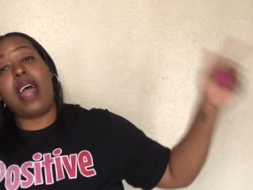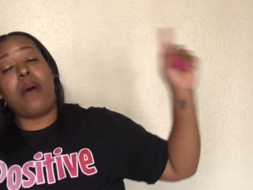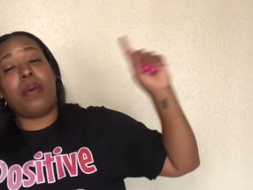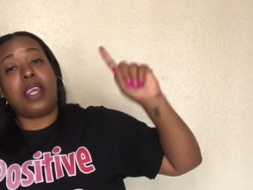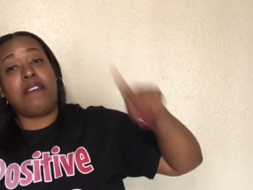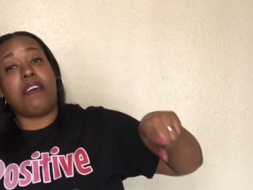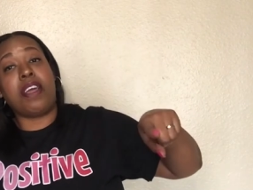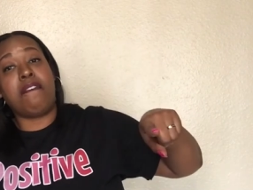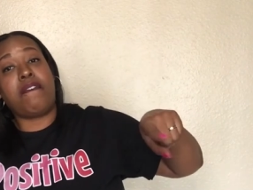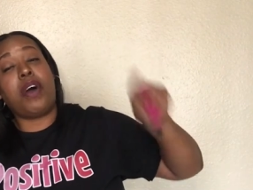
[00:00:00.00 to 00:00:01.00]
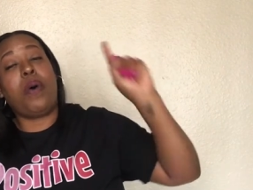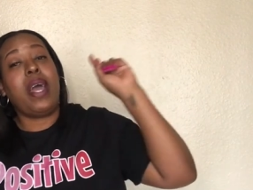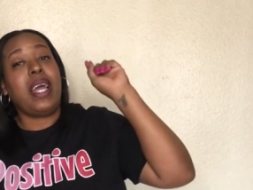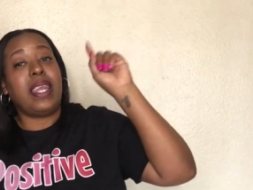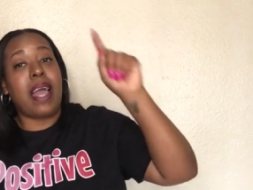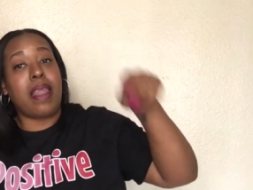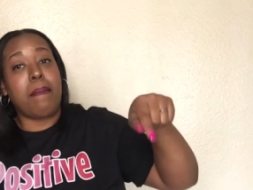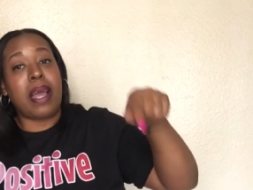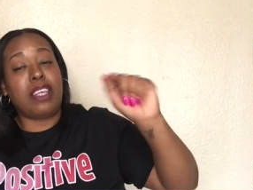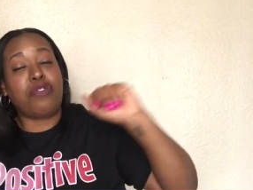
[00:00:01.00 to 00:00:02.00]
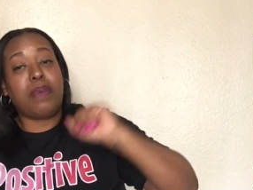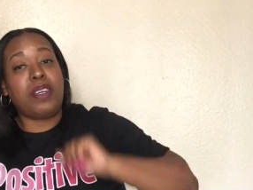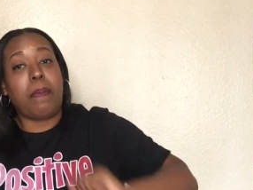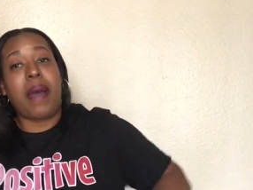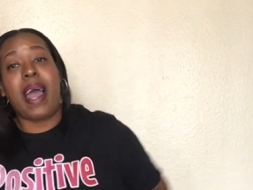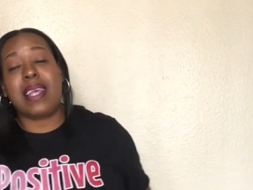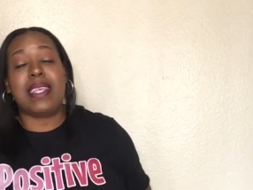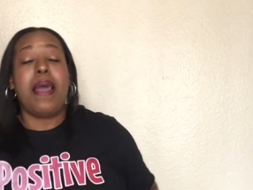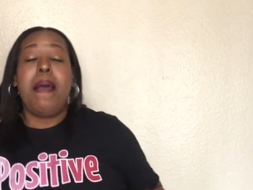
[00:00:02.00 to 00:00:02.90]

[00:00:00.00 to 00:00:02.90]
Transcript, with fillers: I will leave her info down in my description box.